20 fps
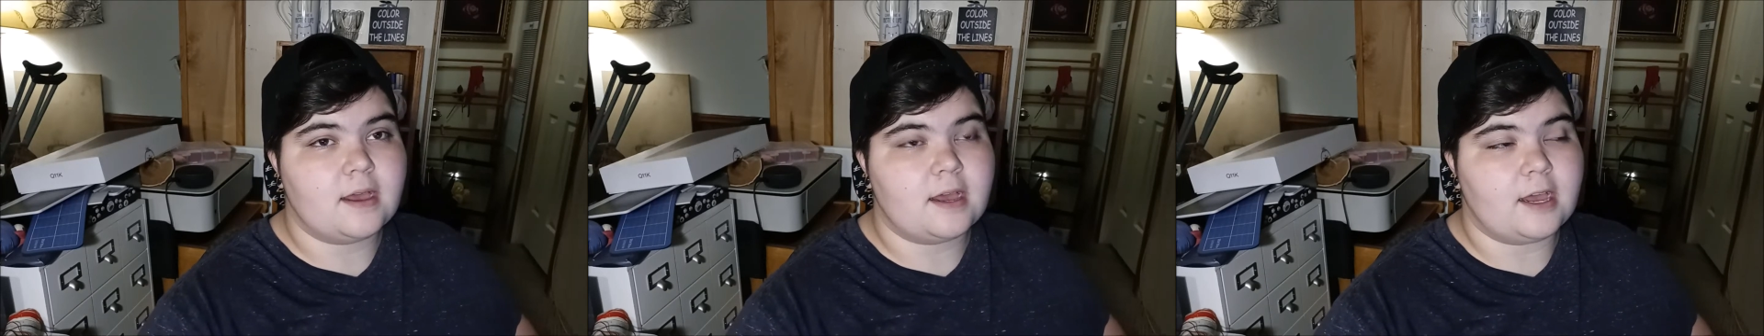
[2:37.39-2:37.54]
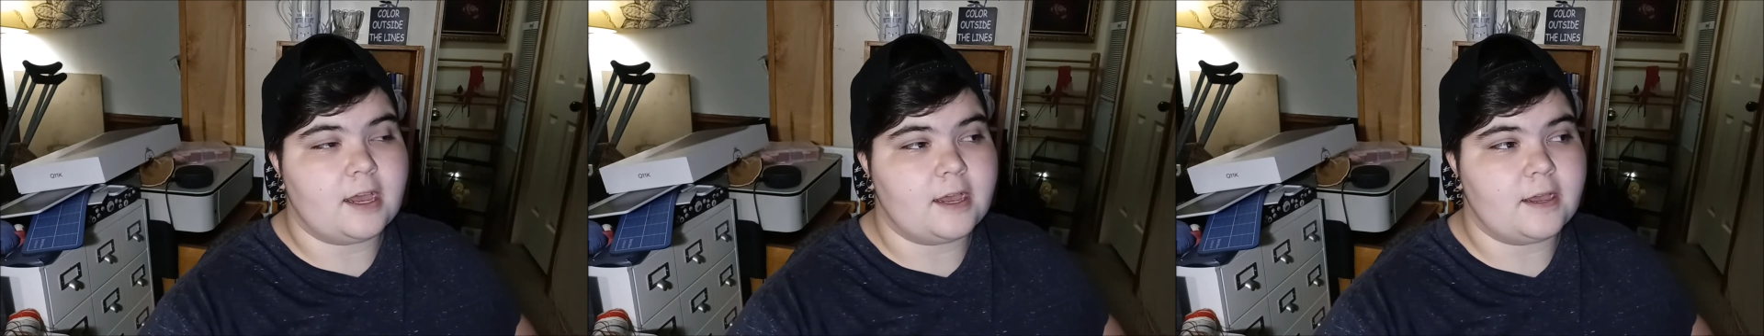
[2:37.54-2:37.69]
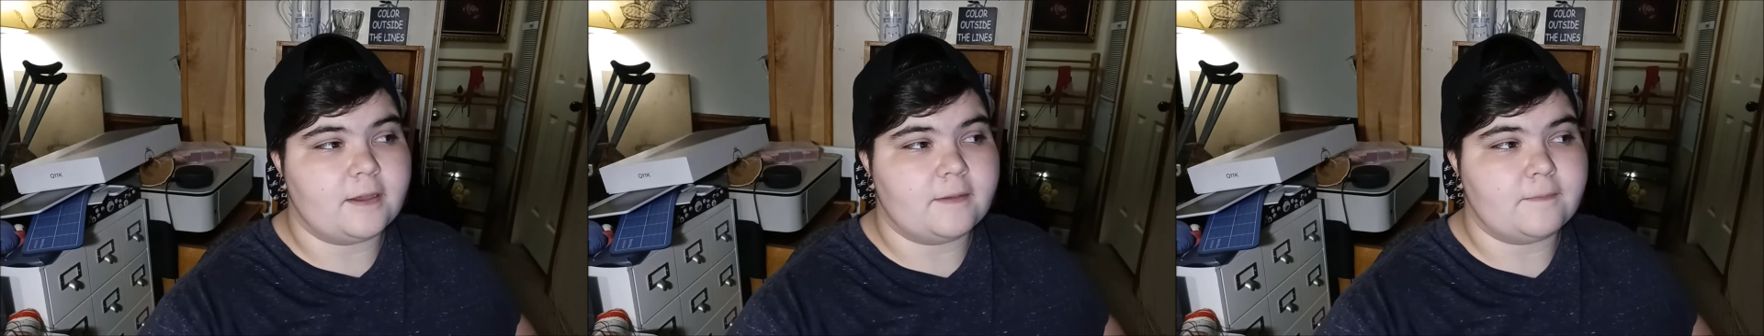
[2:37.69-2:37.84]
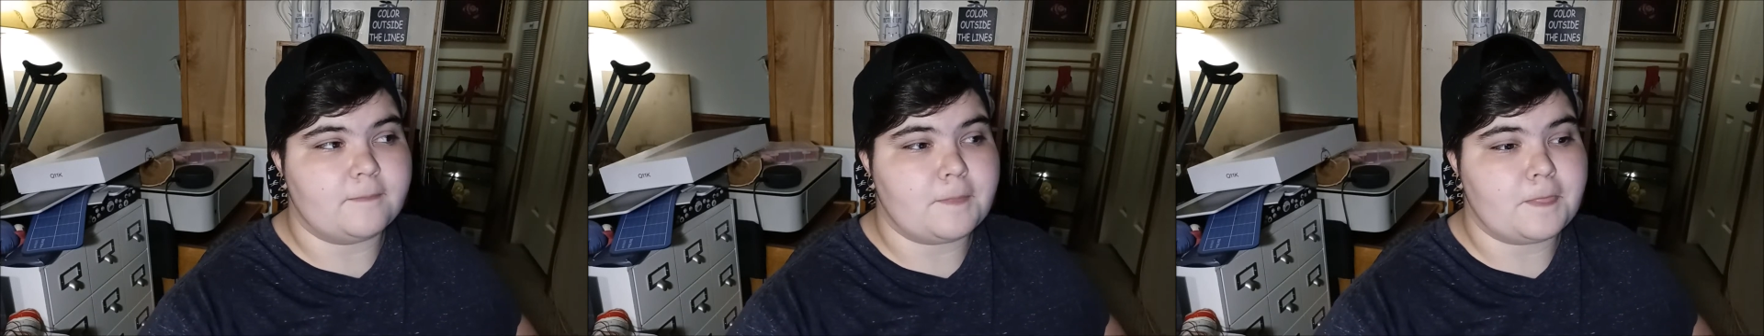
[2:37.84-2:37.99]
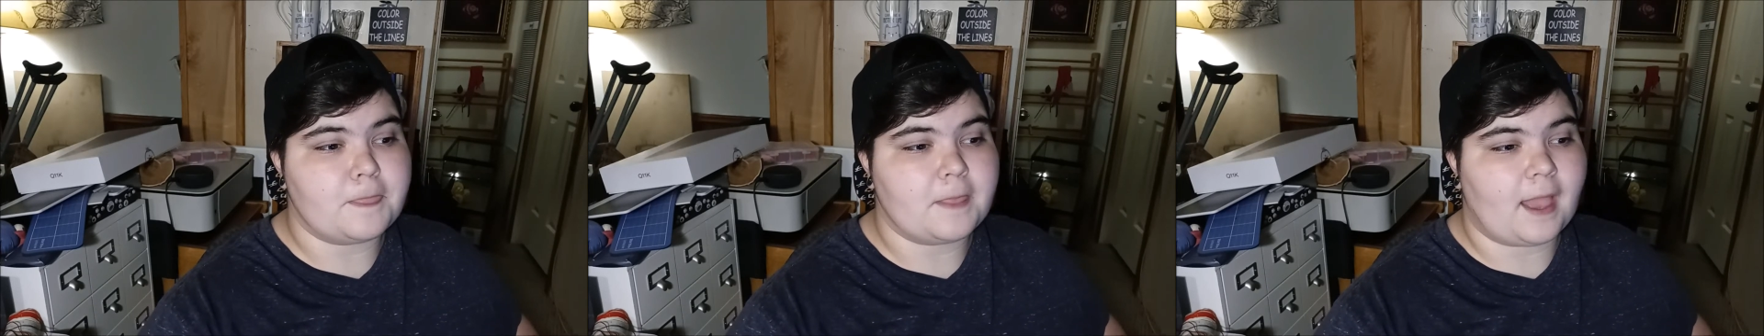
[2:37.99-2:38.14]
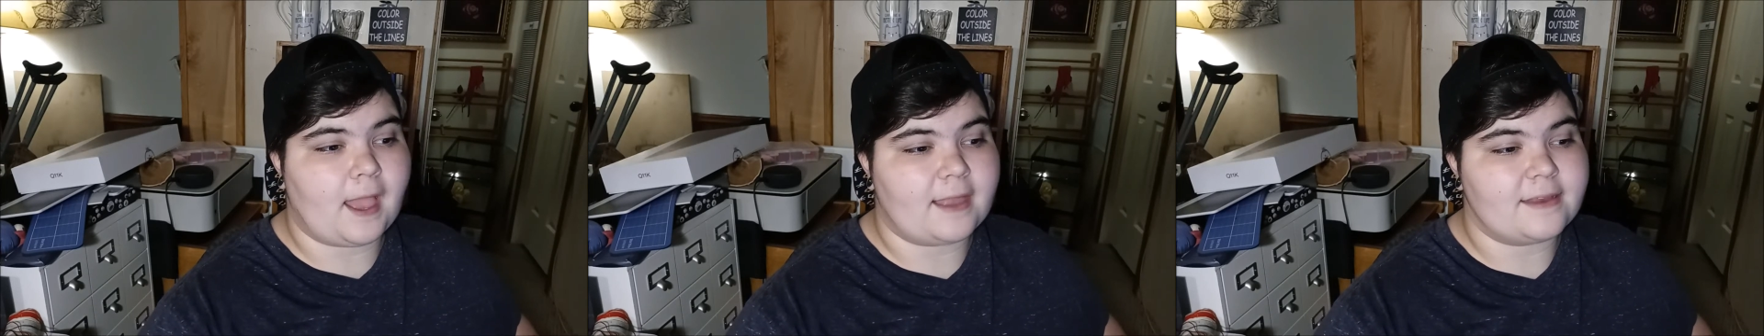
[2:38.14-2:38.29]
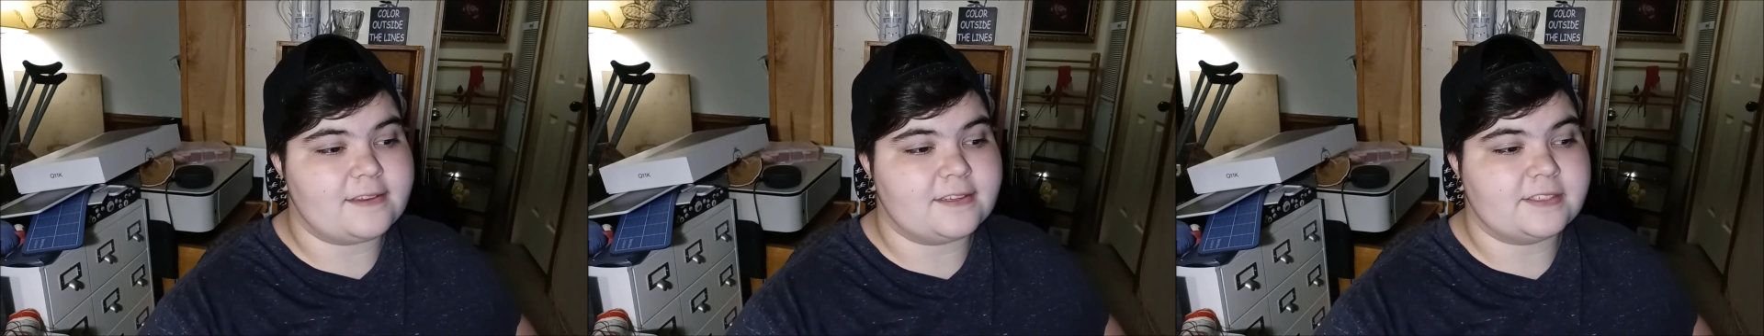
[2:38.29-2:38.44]

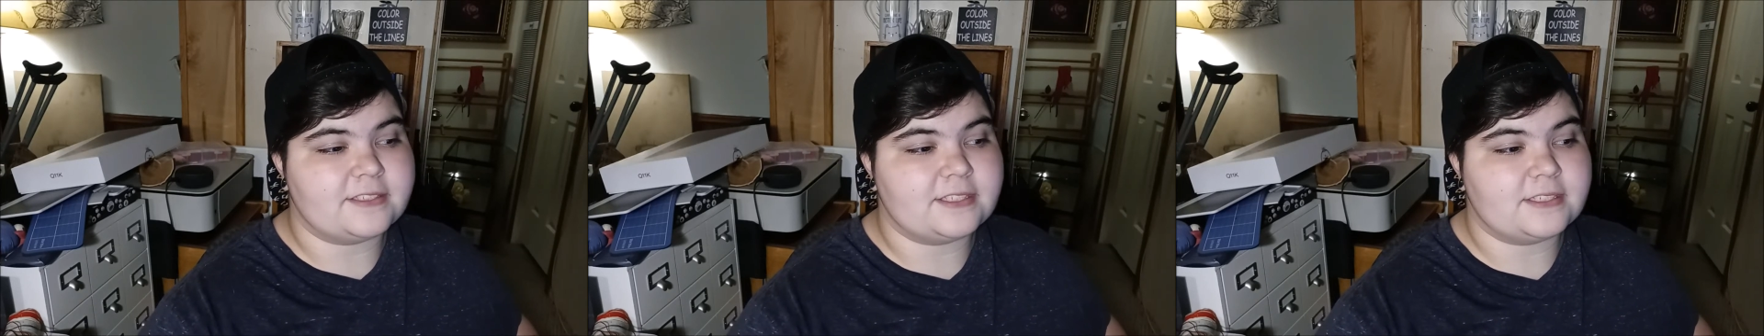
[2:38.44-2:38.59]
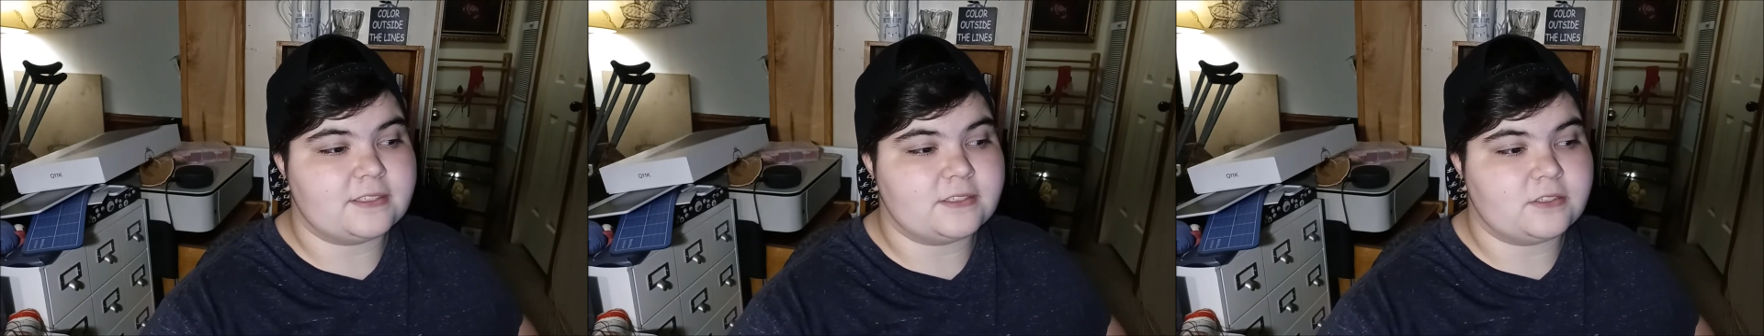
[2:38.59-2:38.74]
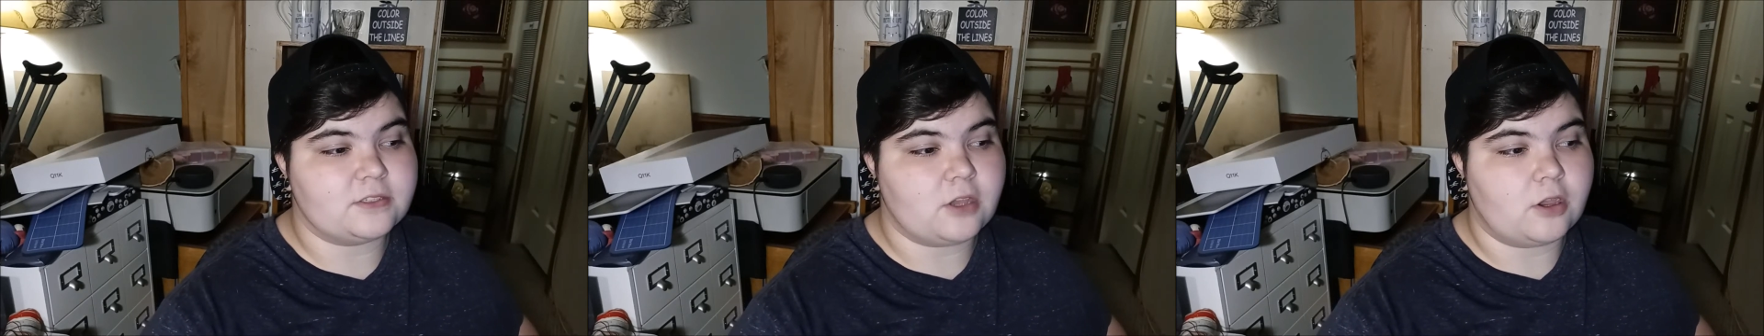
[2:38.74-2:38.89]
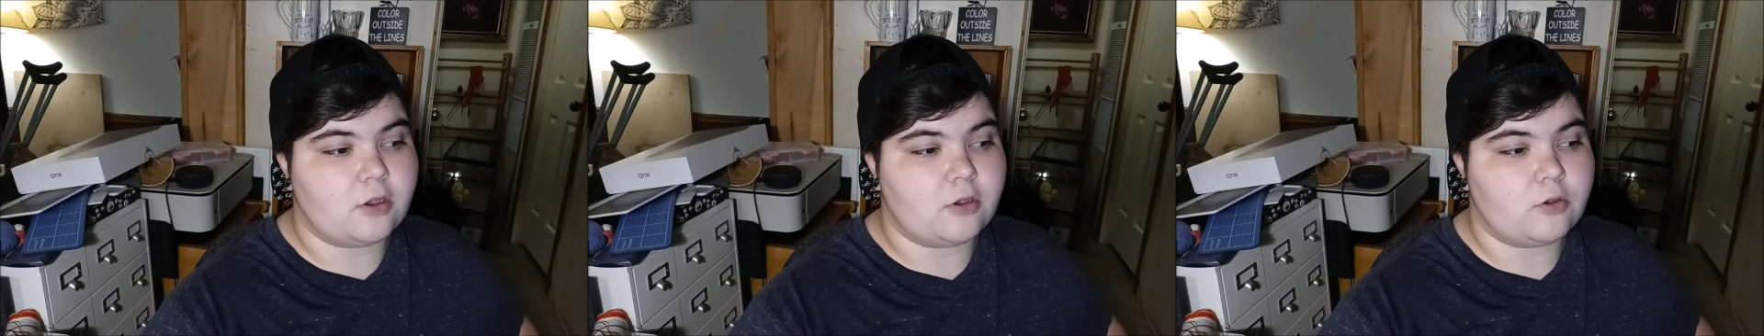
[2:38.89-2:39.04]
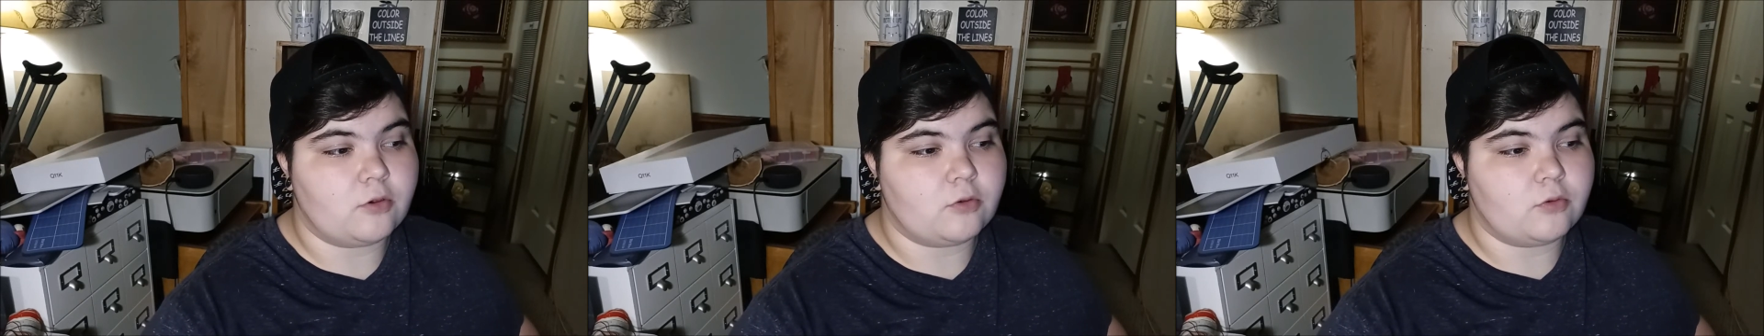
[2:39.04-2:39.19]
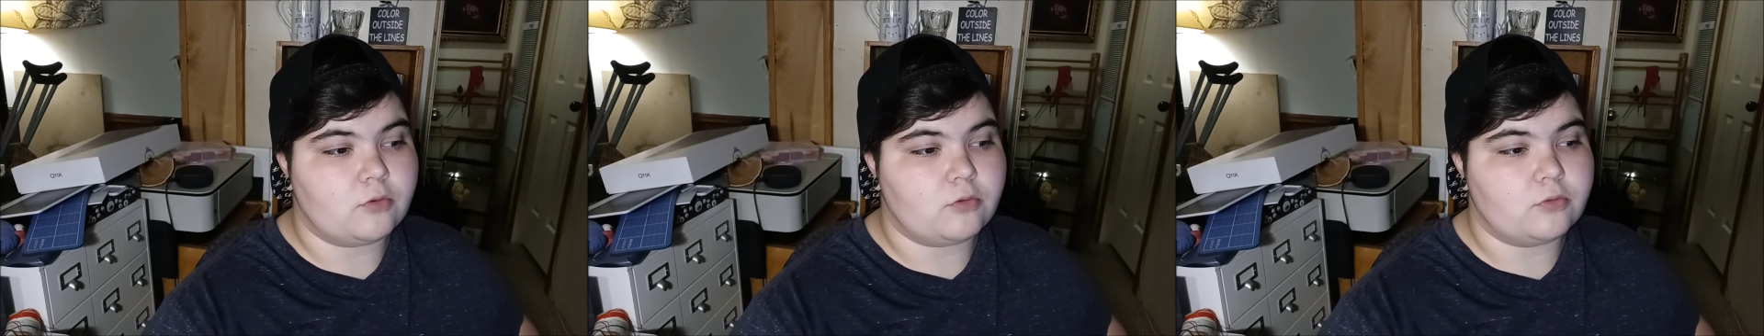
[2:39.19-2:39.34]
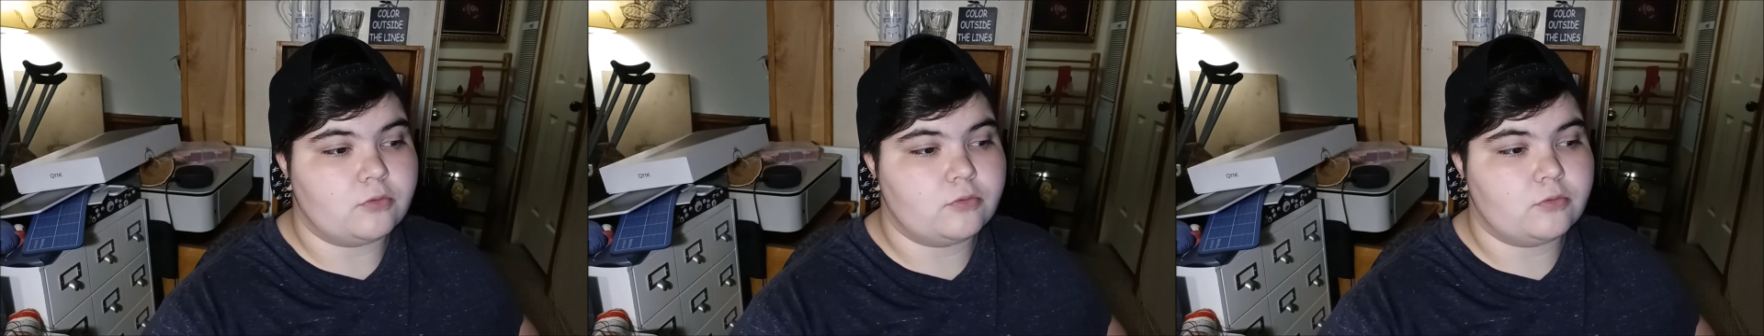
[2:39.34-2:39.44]
I just didn't know